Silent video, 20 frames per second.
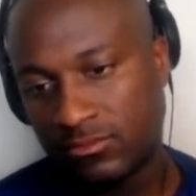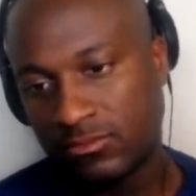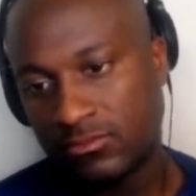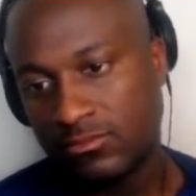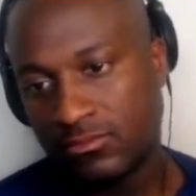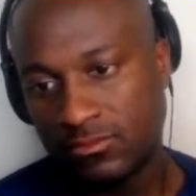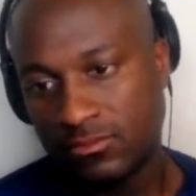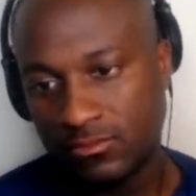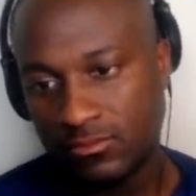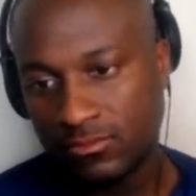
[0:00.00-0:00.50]

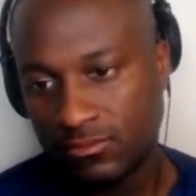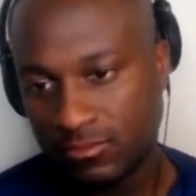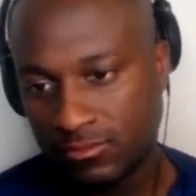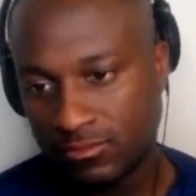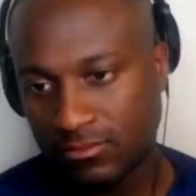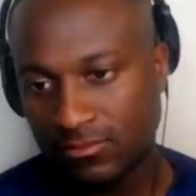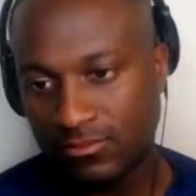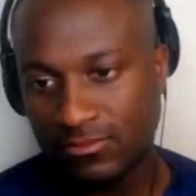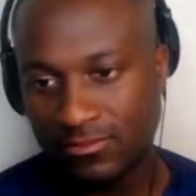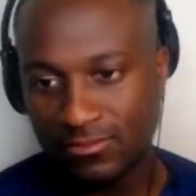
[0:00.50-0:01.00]

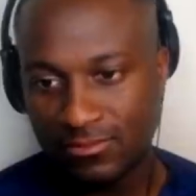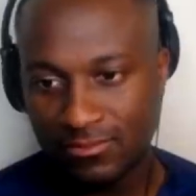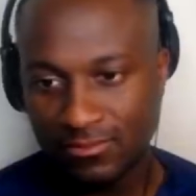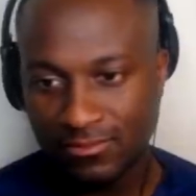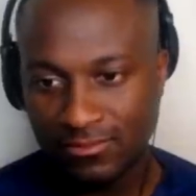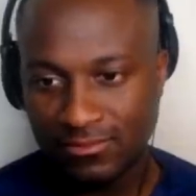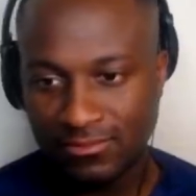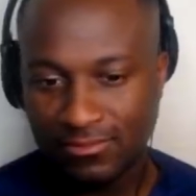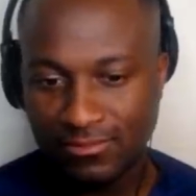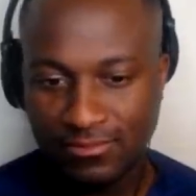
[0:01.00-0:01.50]

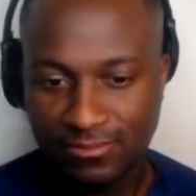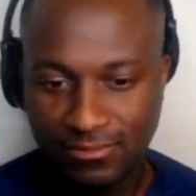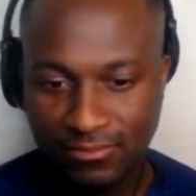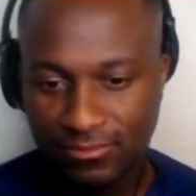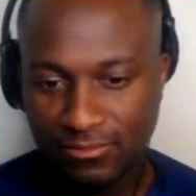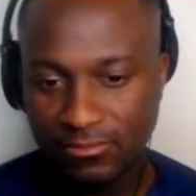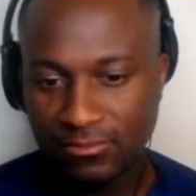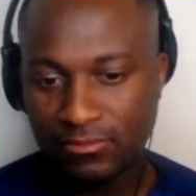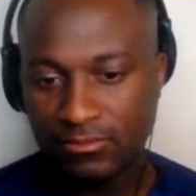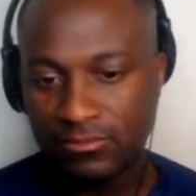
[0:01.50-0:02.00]

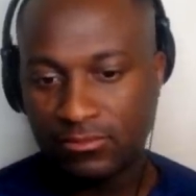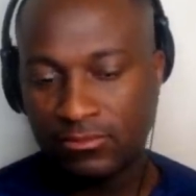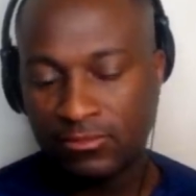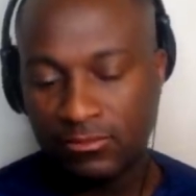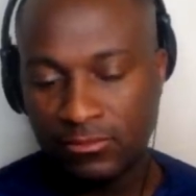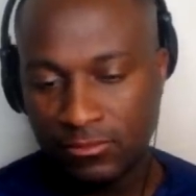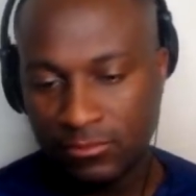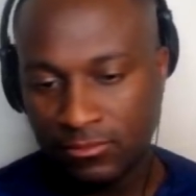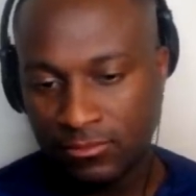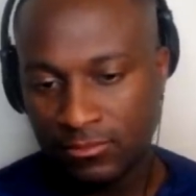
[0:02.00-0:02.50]

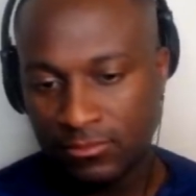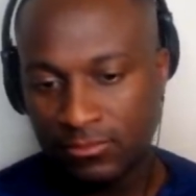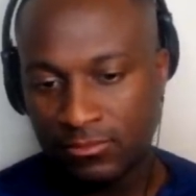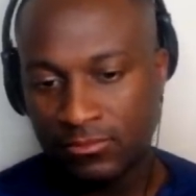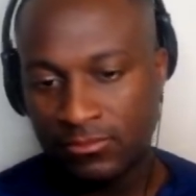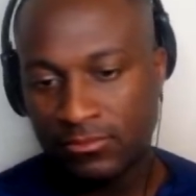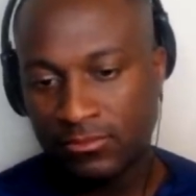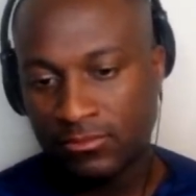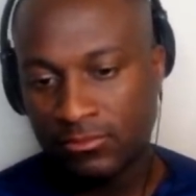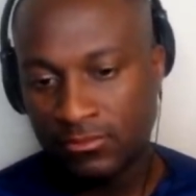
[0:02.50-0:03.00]

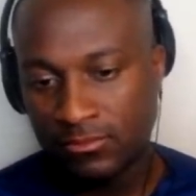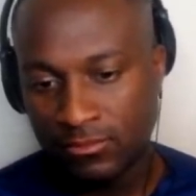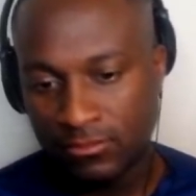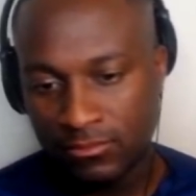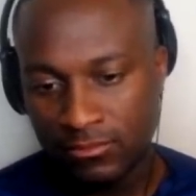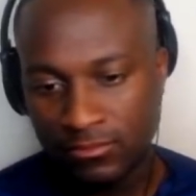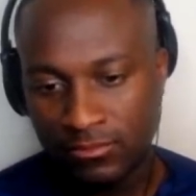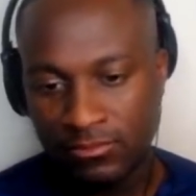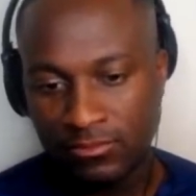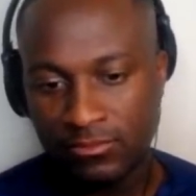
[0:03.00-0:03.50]

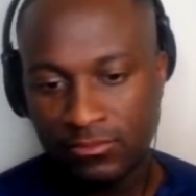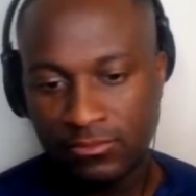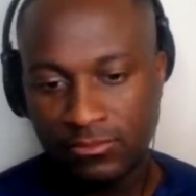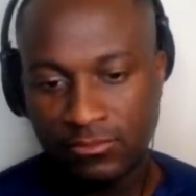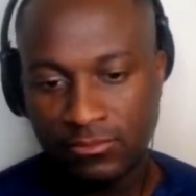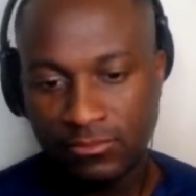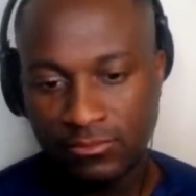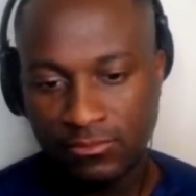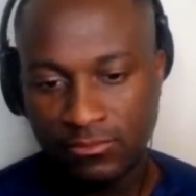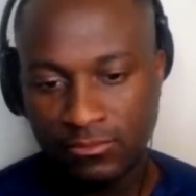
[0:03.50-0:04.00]

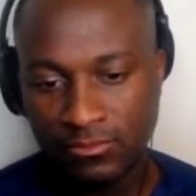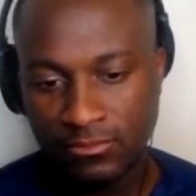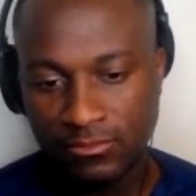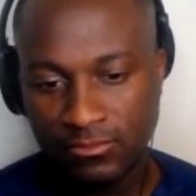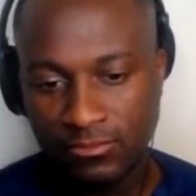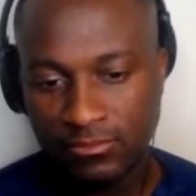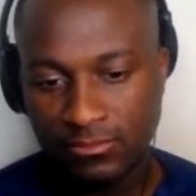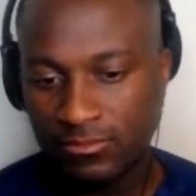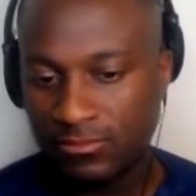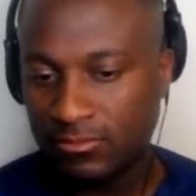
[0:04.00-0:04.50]

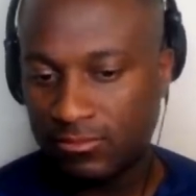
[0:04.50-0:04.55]
The person shown says nothing.